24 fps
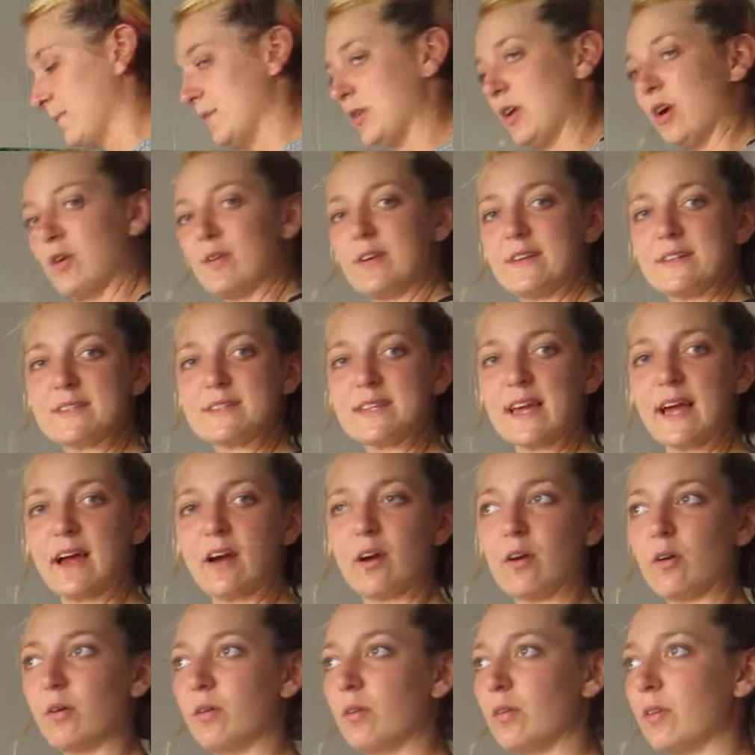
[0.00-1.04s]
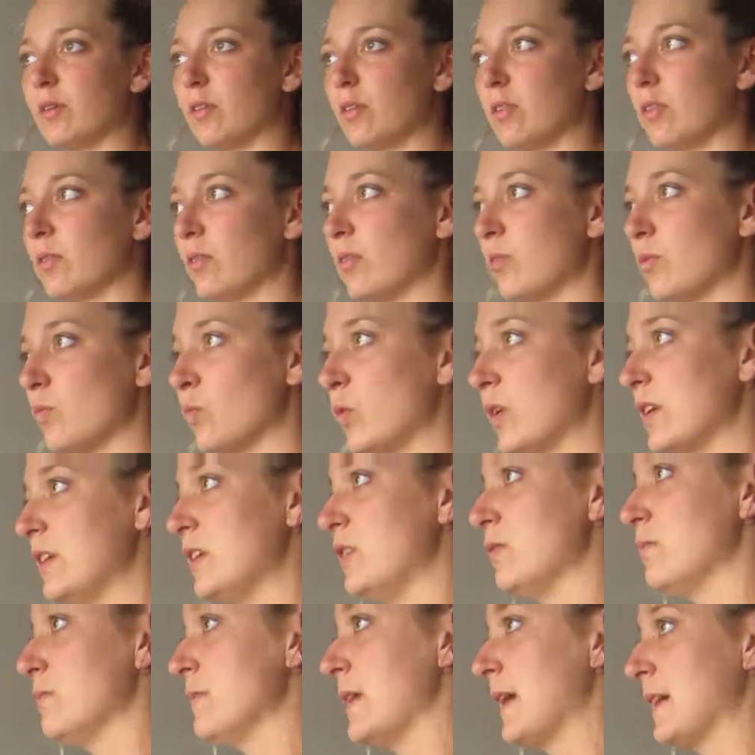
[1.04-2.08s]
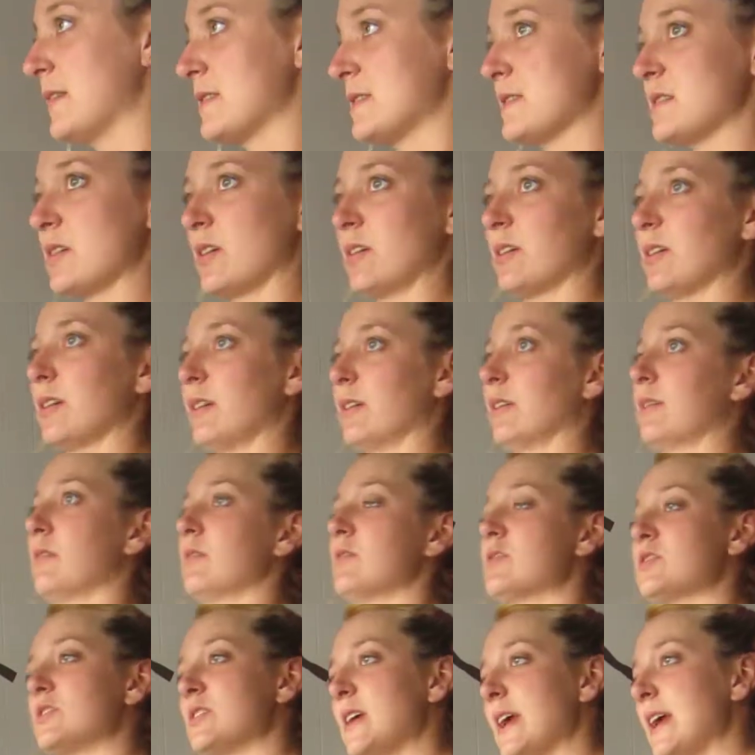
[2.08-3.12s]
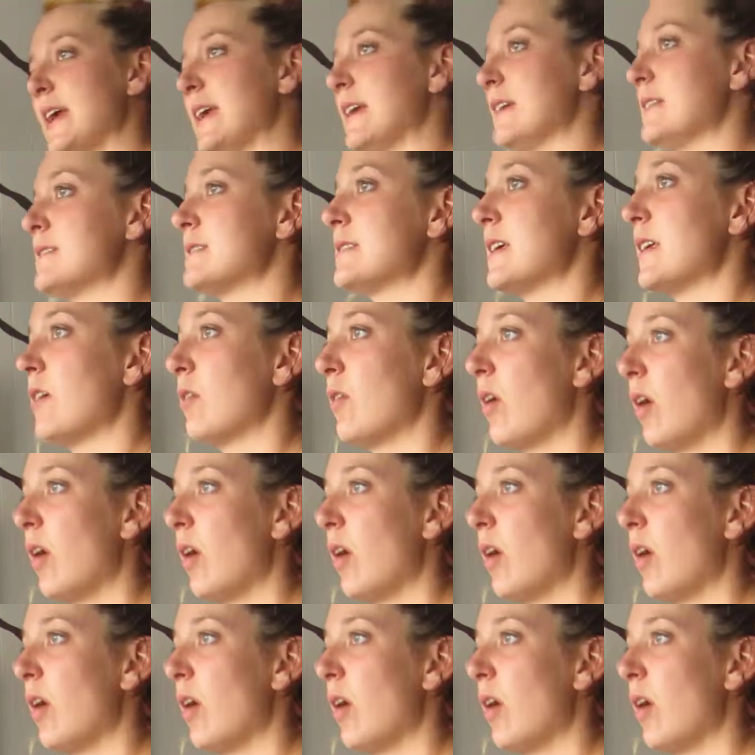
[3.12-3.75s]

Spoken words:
notice how when you mix certain shades, they don't